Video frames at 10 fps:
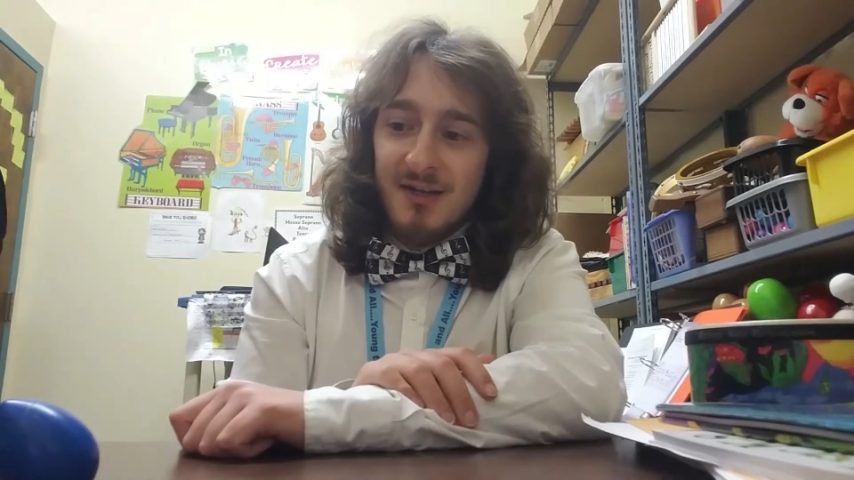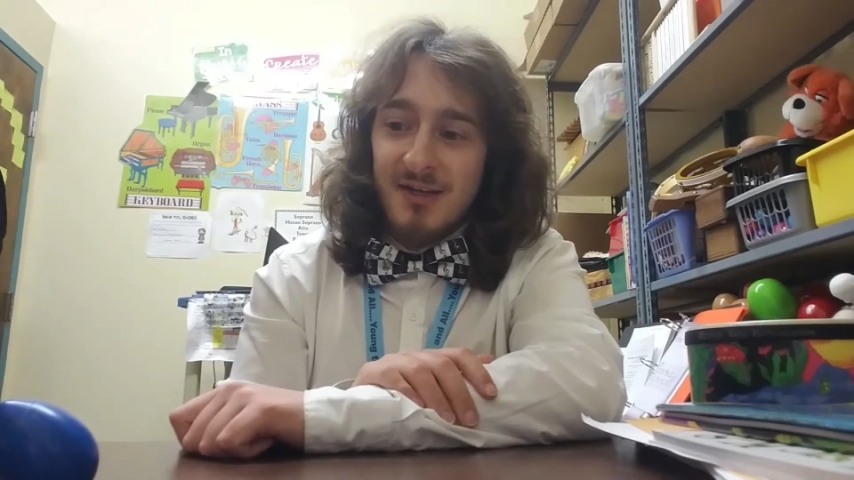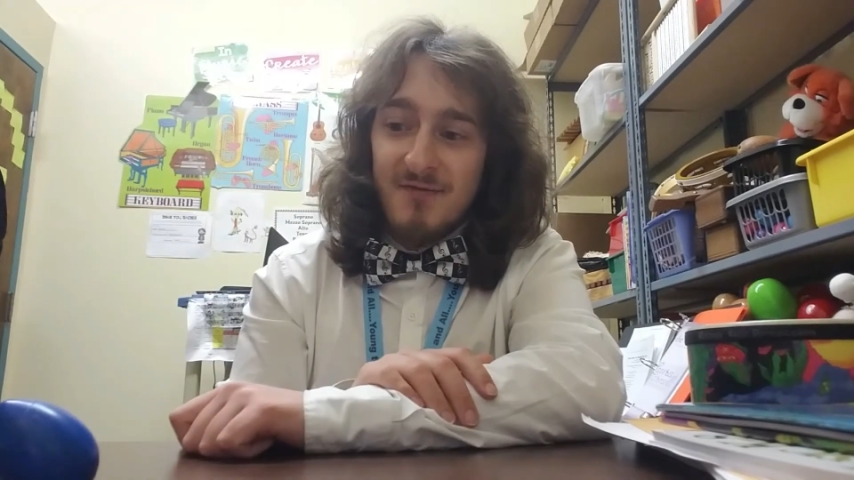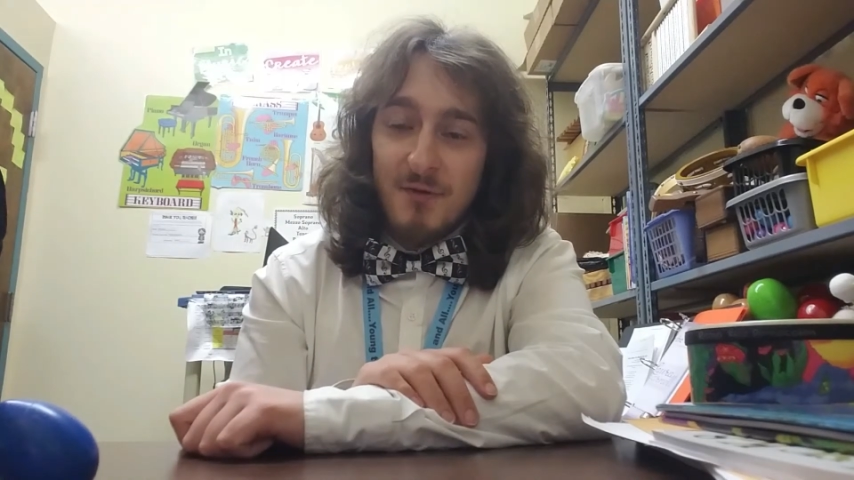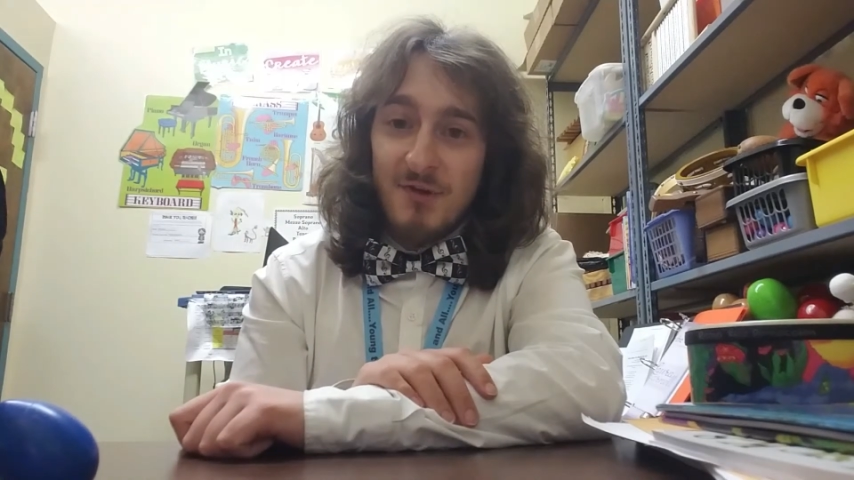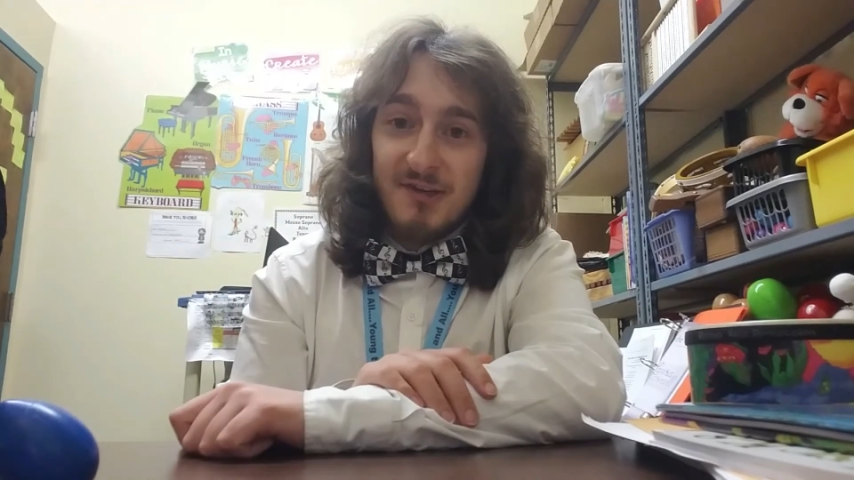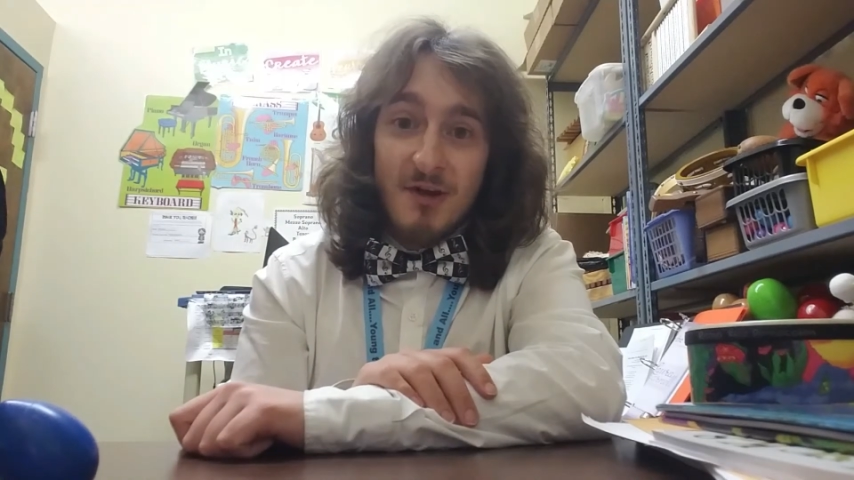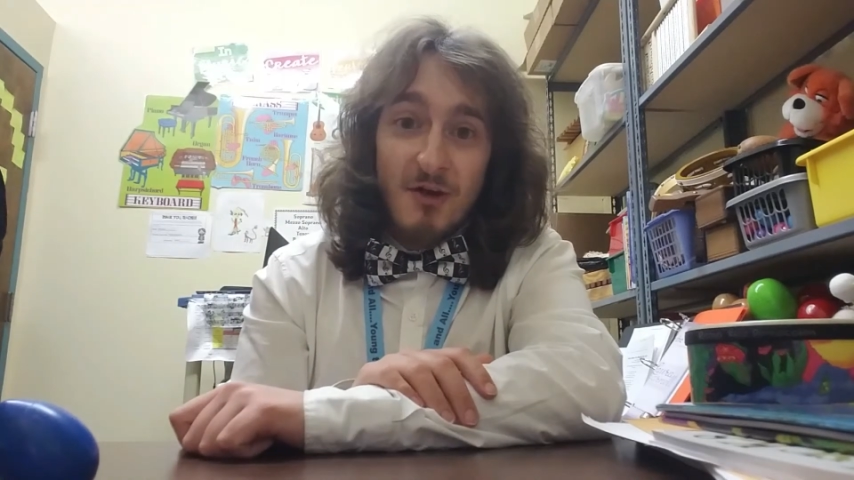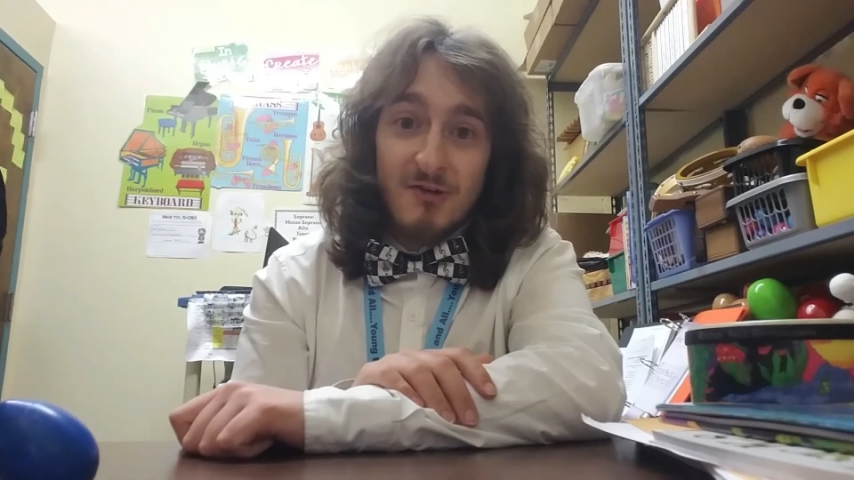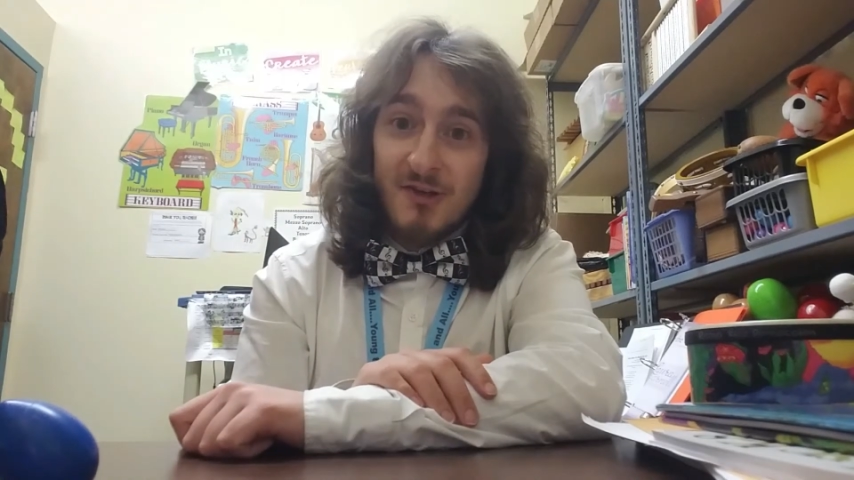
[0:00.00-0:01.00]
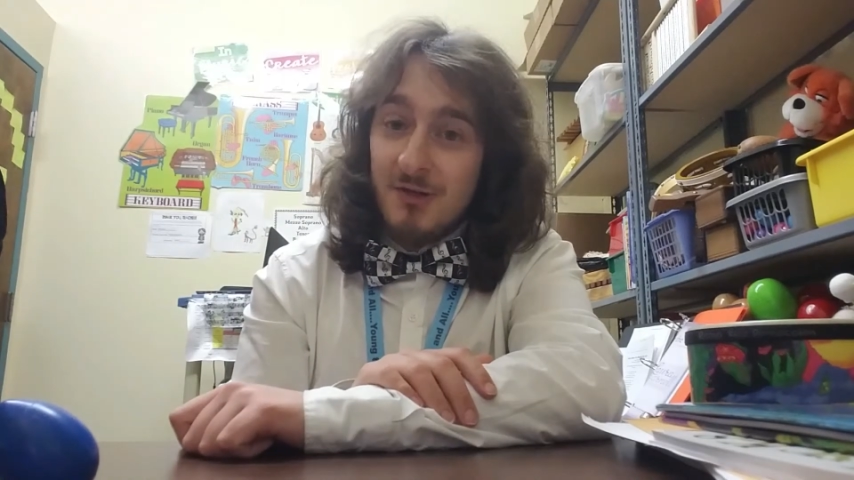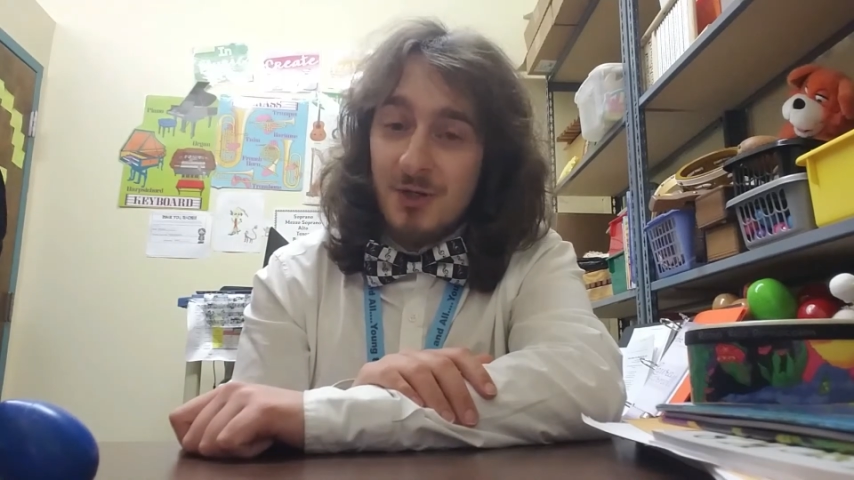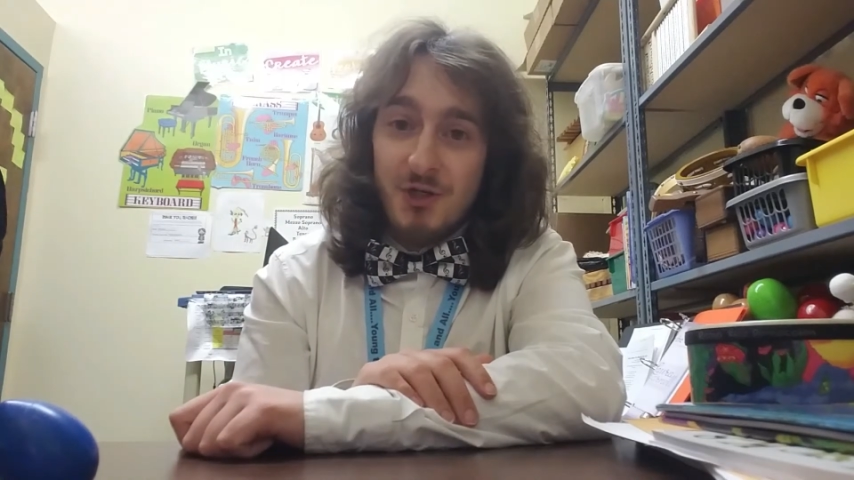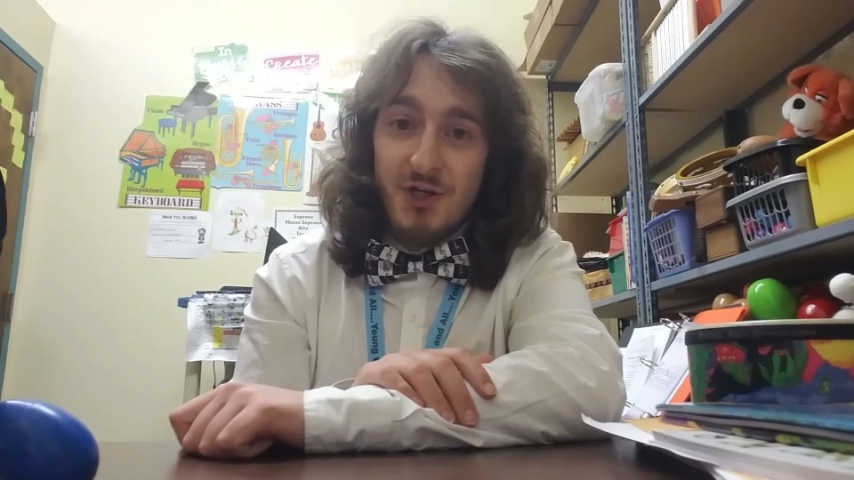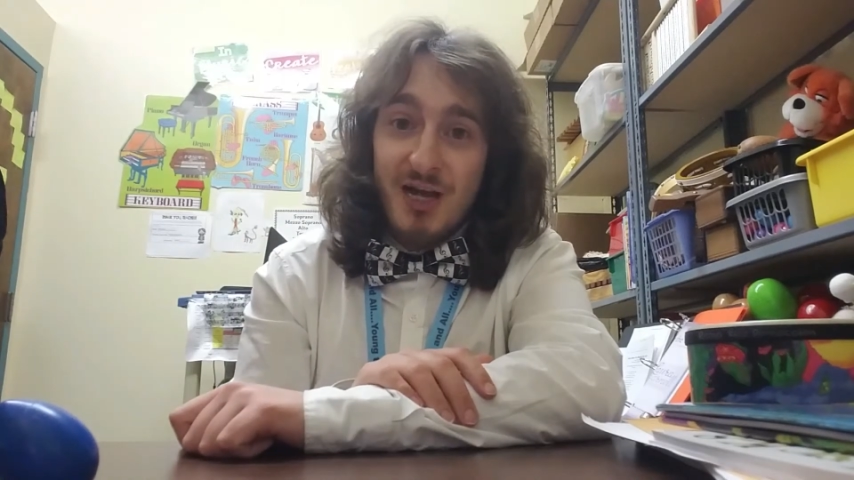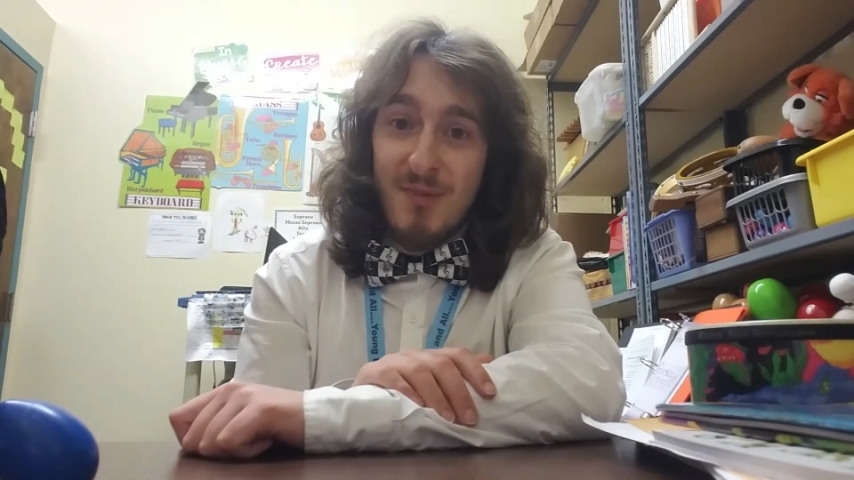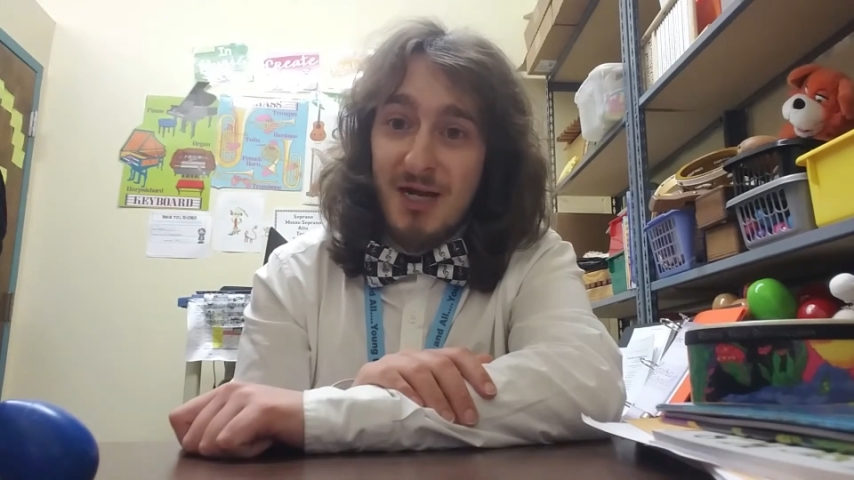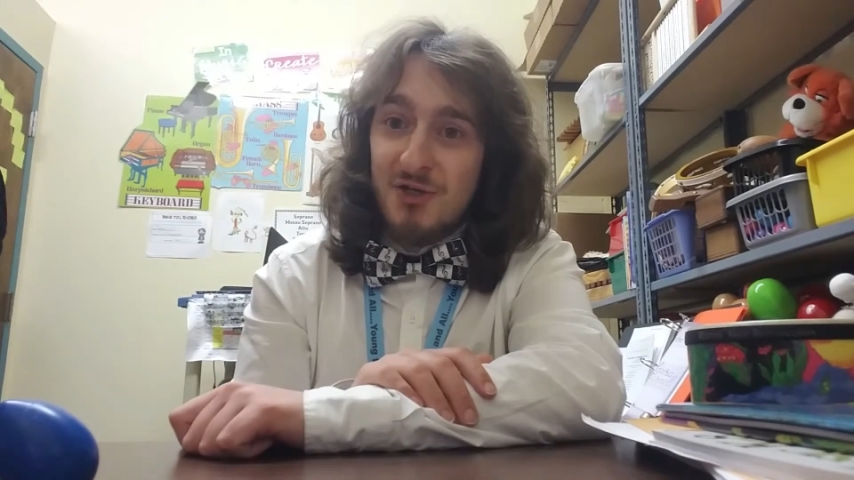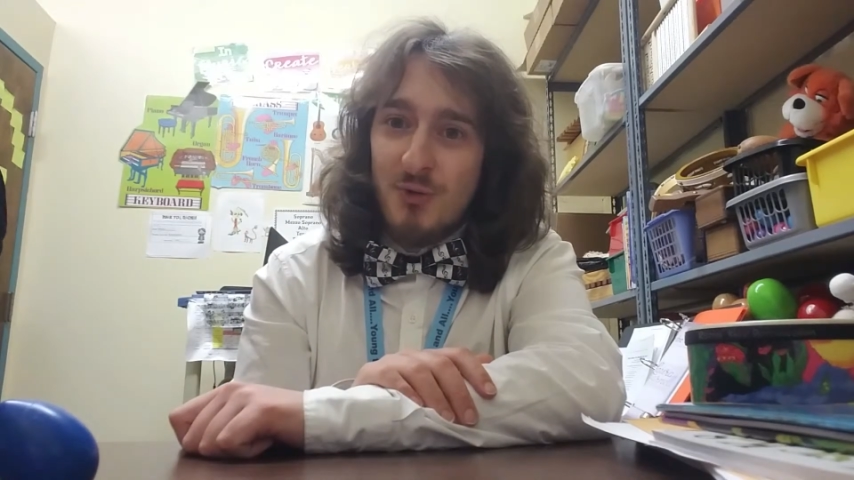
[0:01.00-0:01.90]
give you the song so you could jam out